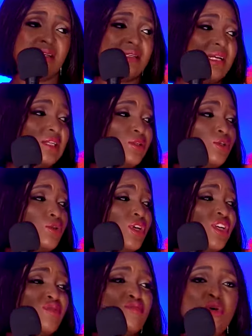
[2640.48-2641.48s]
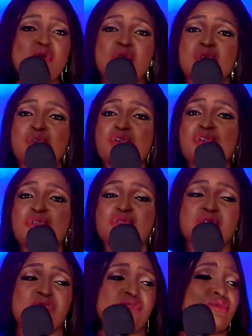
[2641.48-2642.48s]
That's also Igbo,
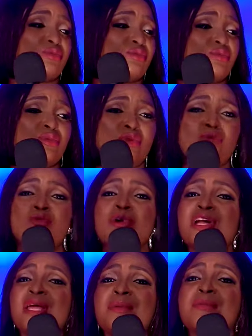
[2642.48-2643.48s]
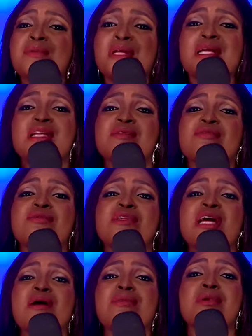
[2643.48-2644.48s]
Kolos, where the people, now they are food, they
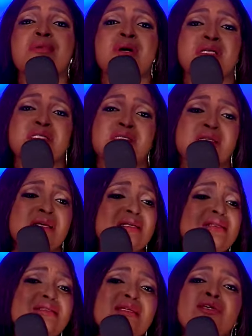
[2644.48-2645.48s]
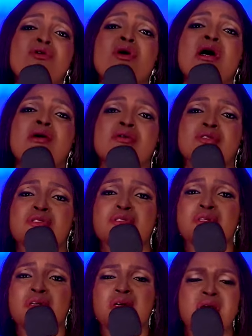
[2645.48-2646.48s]
are robbers. Stay in your house.
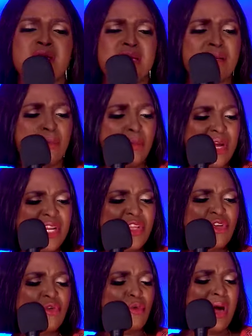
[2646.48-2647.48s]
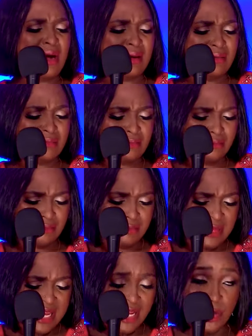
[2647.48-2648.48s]
When you are
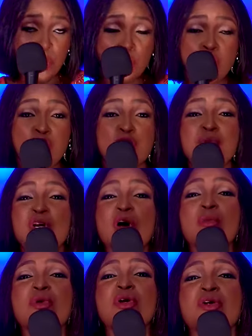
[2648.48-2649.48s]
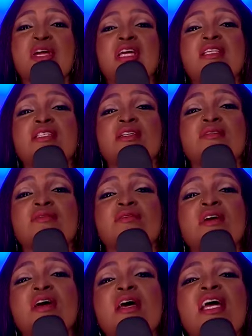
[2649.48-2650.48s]
alone, you become creative.
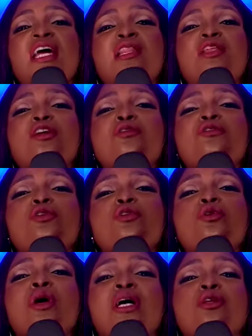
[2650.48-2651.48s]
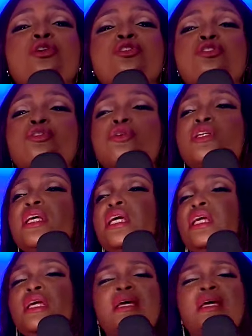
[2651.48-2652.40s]
A lot of you look at us today.